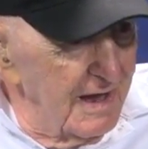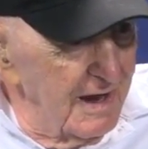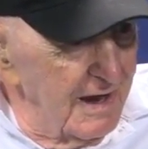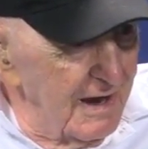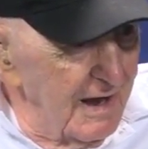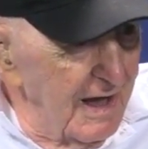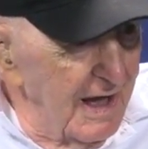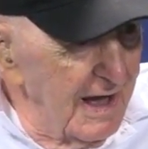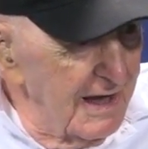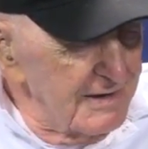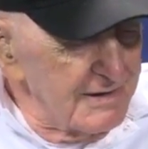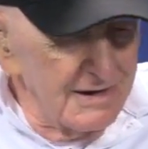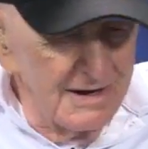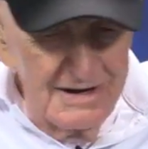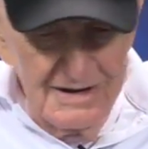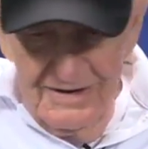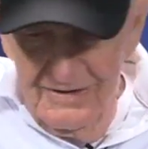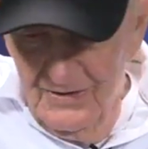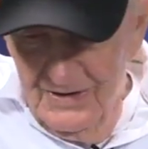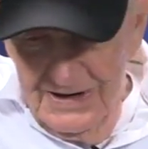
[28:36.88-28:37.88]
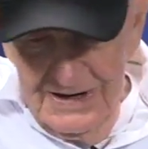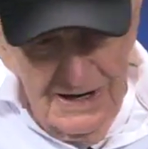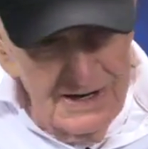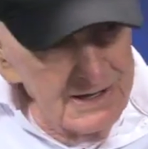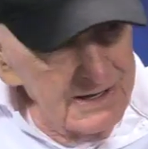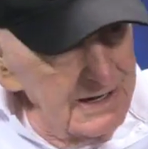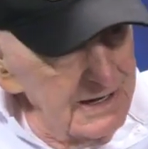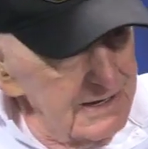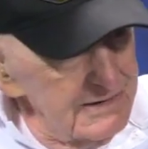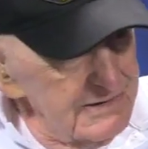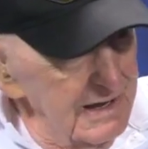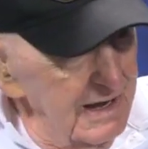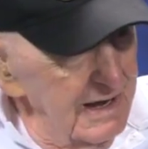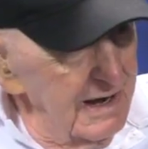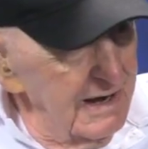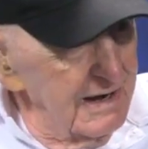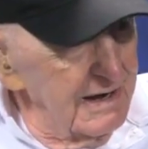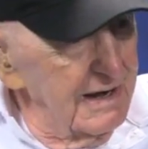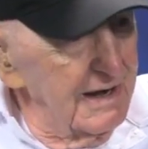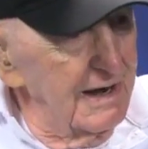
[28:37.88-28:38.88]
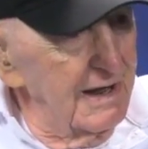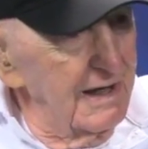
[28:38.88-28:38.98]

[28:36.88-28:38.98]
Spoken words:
Yeah, I said, hey, look at this here, you